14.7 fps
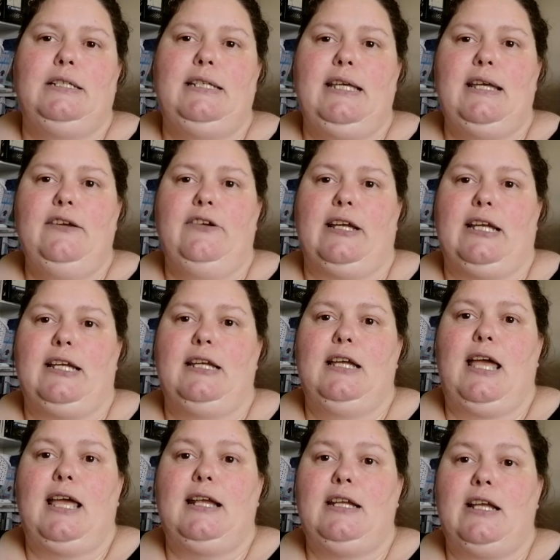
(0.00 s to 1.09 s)
Terry
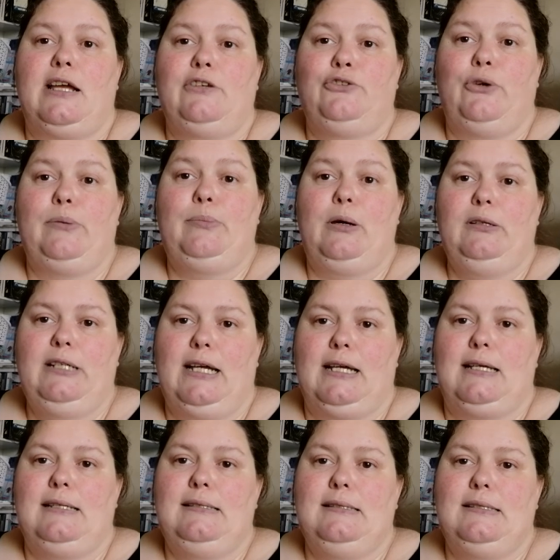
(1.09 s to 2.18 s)
at Yarn Joy
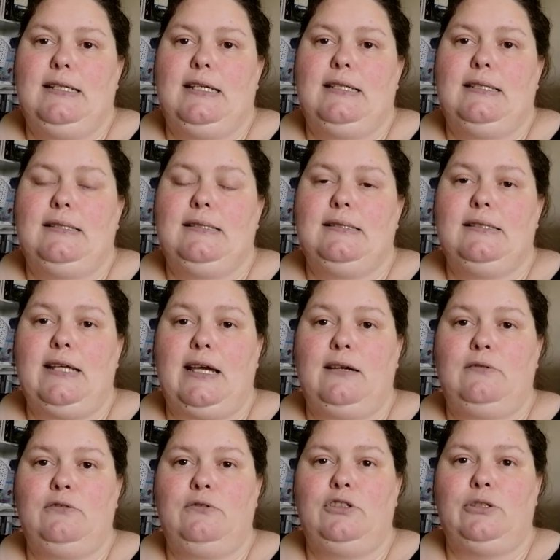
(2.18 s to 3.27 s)
Podcast is
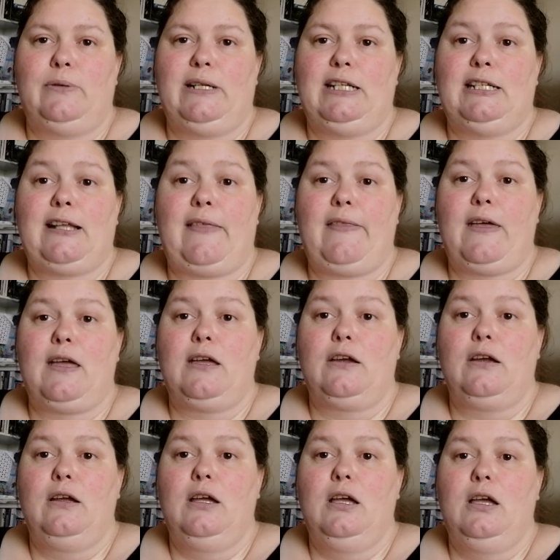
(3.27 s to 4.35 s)
now doing another
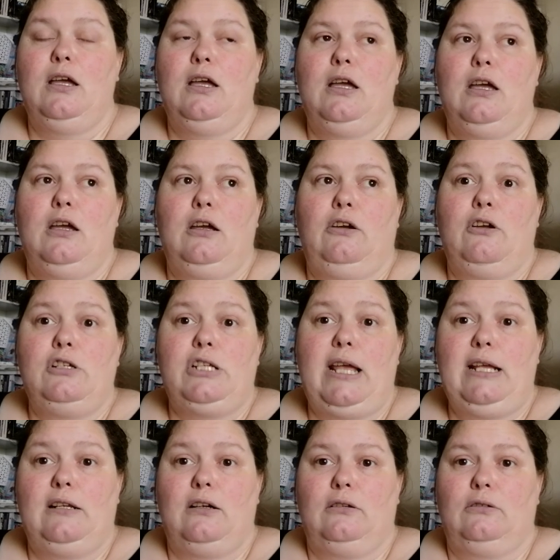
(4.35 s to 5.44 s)

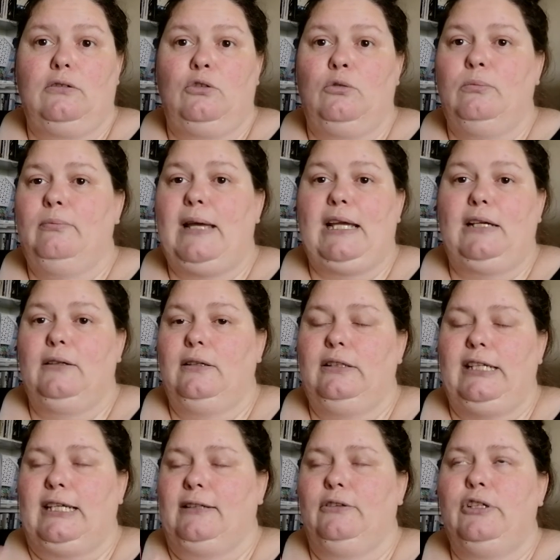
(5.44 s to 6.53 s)
crochet along, or
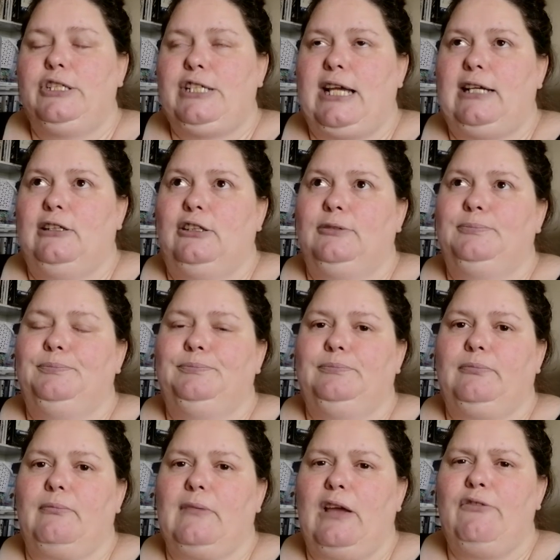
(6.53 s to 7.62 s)
crochet along
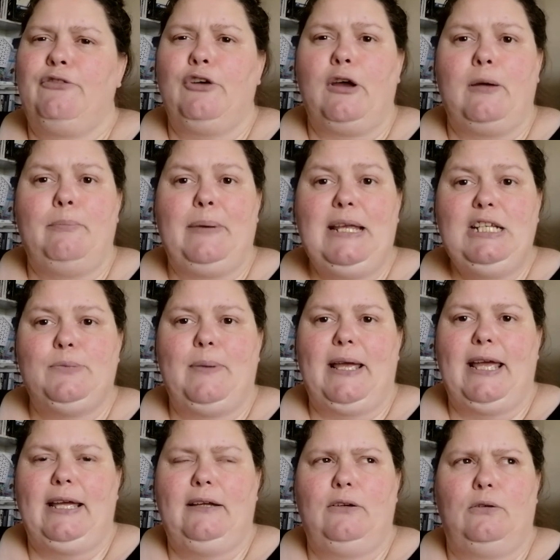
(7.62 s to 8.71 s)
for a beach
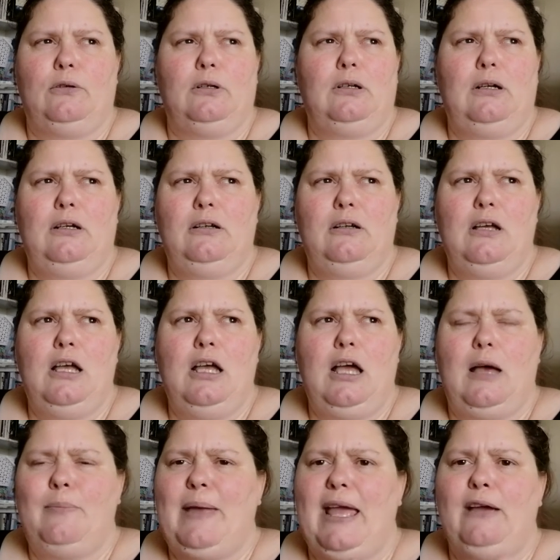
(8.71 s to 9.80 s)
bag or
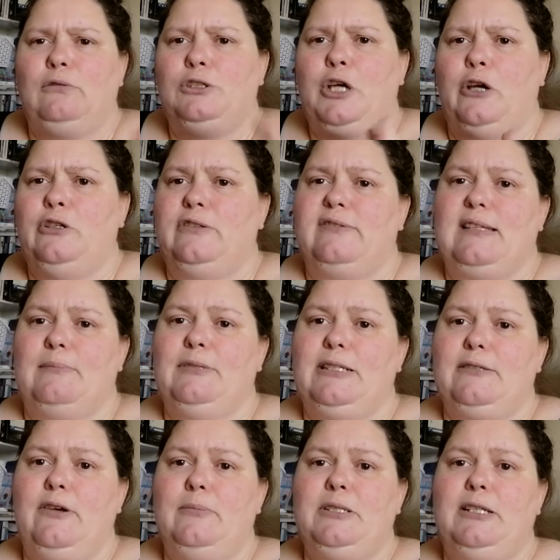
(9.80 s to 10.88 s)
a bag or tote of some
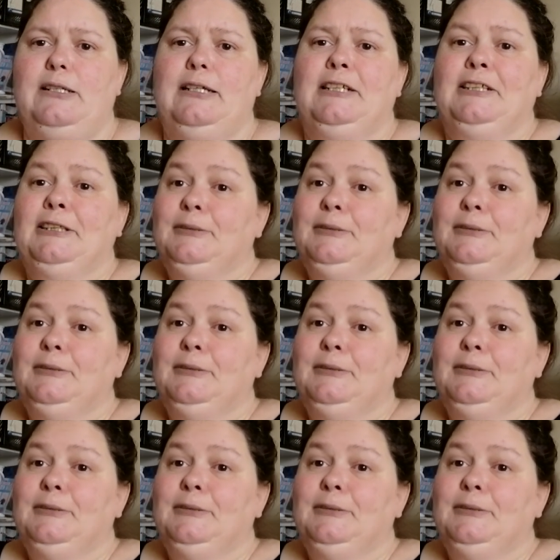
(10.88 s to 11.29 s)
description.